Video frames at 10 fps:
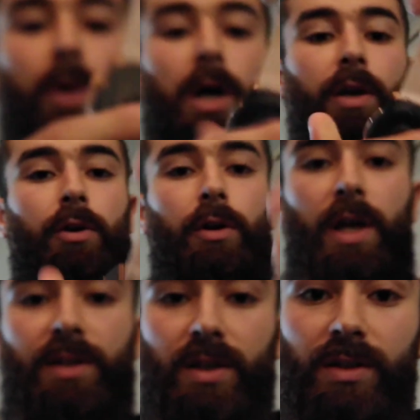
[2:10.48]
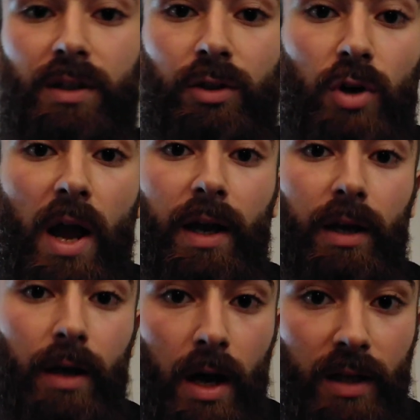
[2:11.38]
monitor. It doesn't
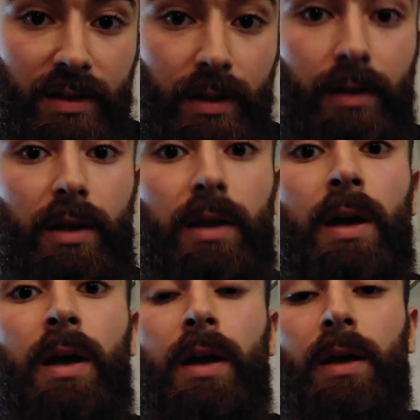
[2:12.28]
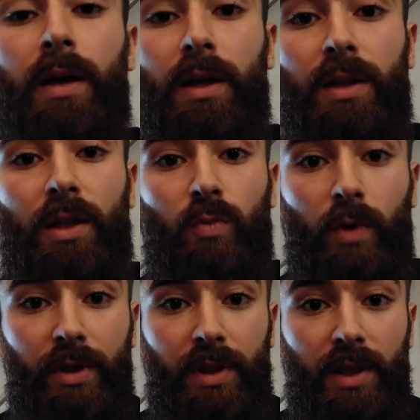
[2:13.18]
track constantly. And that's
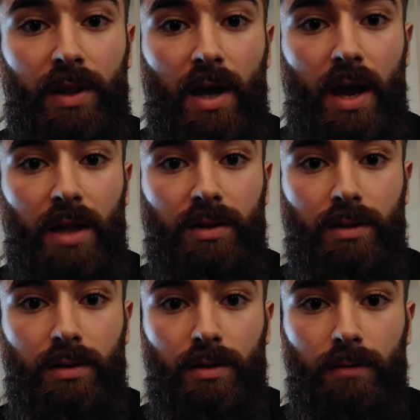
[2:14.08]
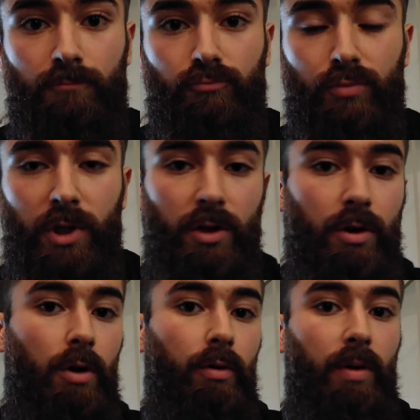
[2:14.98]
one thing that's,
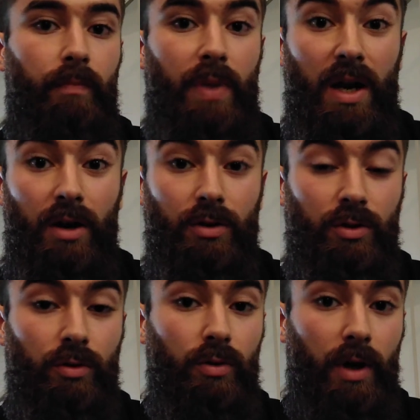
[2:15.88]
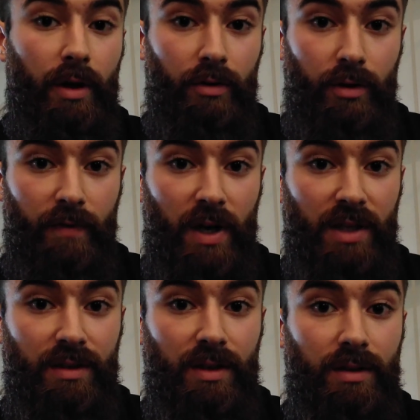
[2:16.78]
compared to other
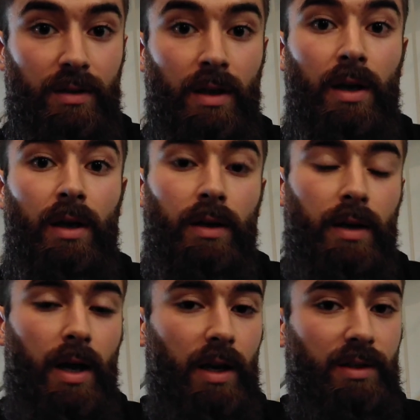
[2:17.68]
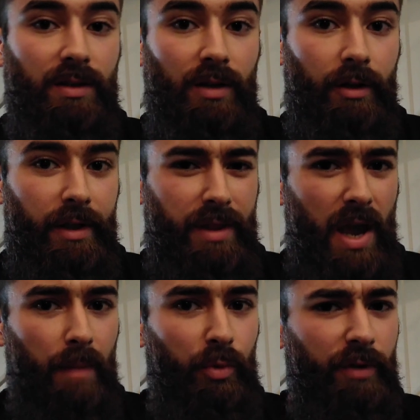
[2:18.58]
devices, not necessarily
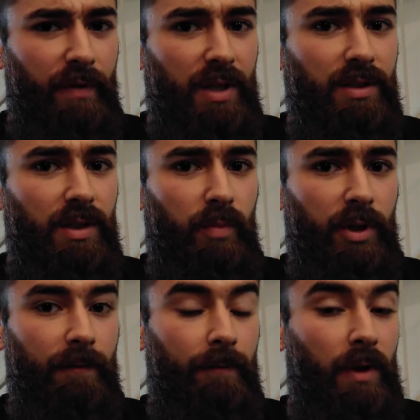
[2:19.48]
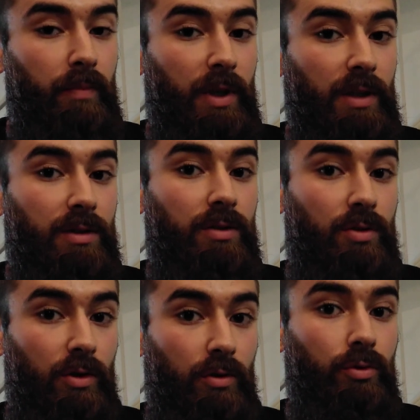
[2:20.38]
the Apple devices, but the
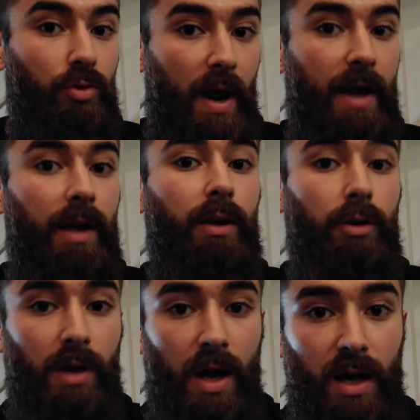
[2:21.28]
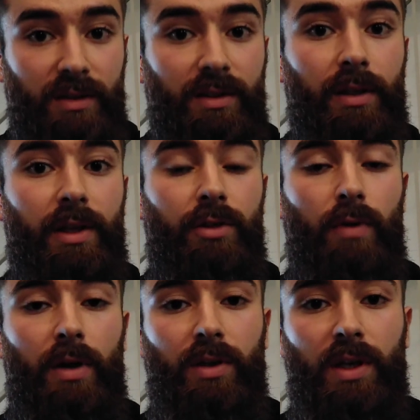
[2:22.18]
Fitbits do track constantly
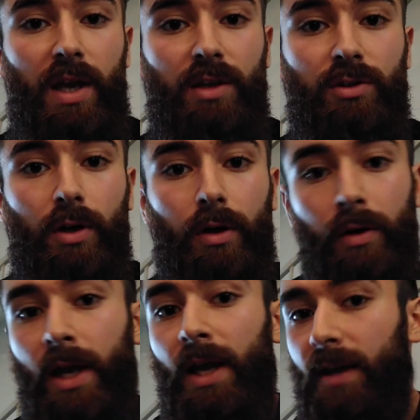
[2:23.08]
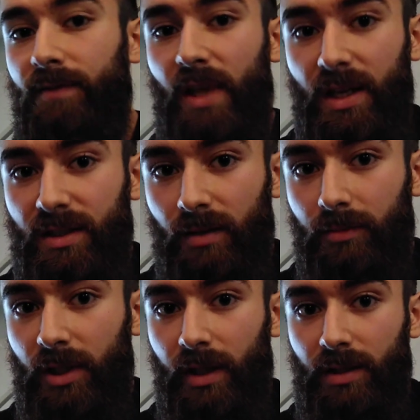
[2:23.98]
throughout the day. So if that is
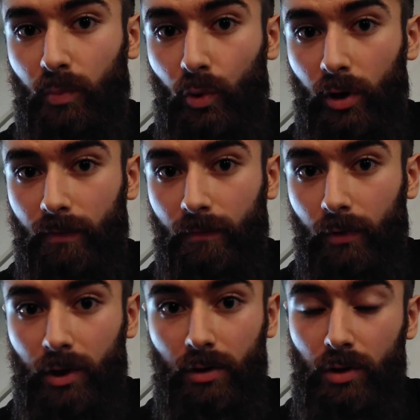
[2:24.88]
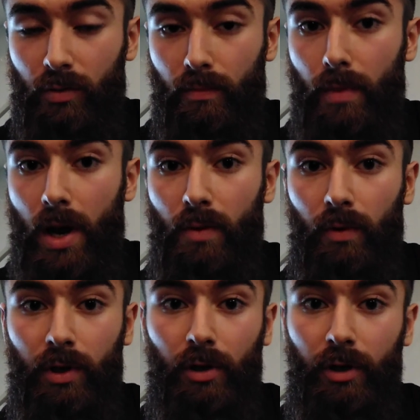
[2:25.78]
something that's important for you, you might
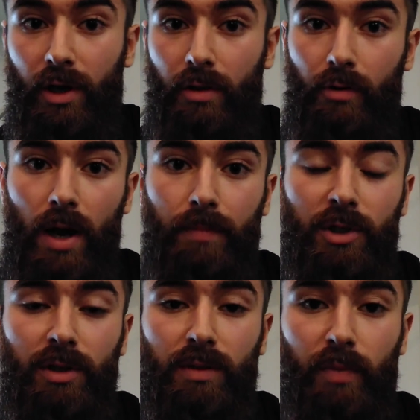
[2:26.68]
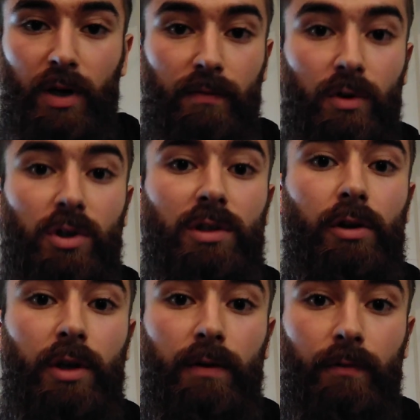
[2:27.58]
want to look at other options. But if you're just
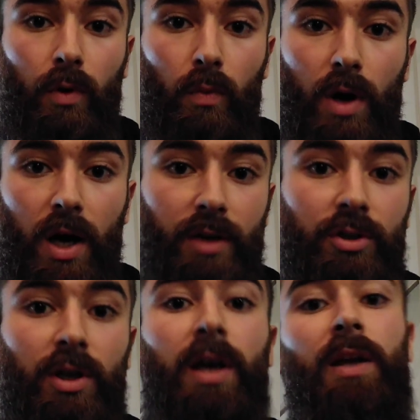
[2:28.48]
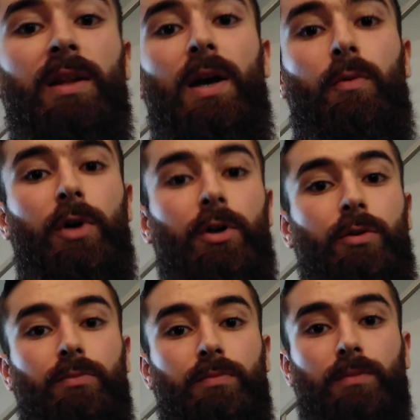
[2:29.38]
looking for a watch that
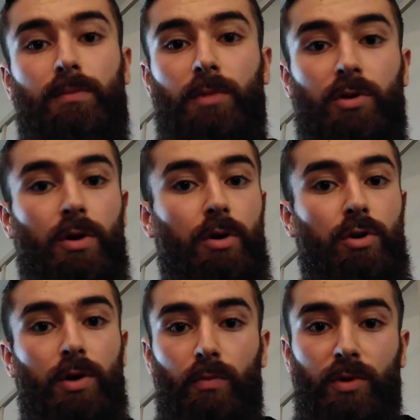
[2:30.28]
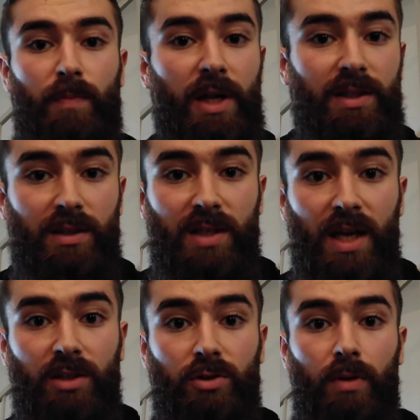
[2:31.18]
will, you can respond to
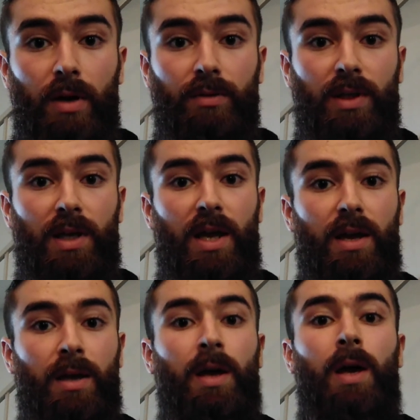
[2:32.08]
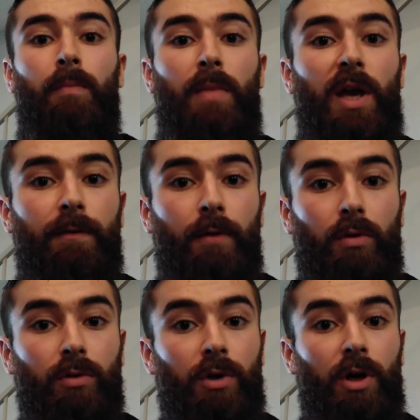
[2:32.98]
text throughout the day, make
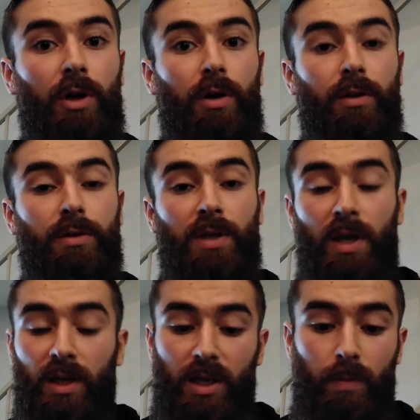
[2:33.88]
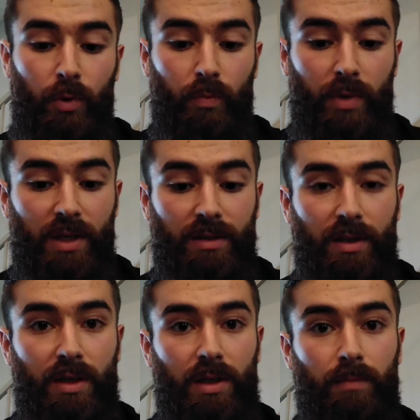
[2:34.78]
phone calls, keep you
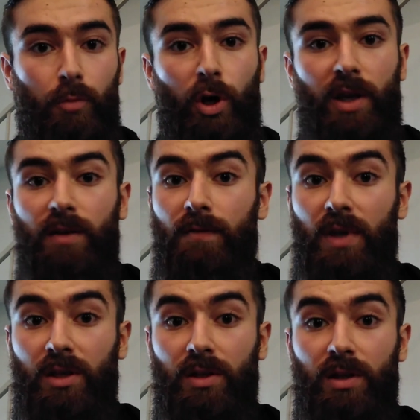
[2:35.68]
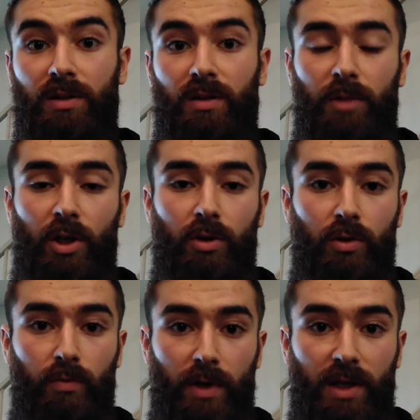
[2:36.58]
busy, more convenient, something on
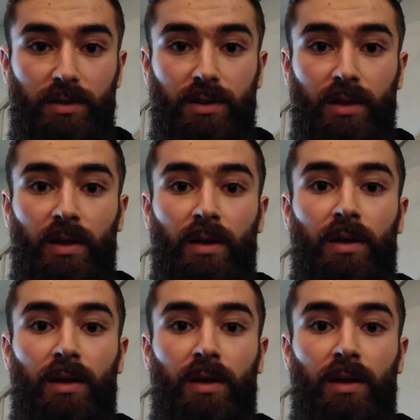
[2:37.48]
your wrist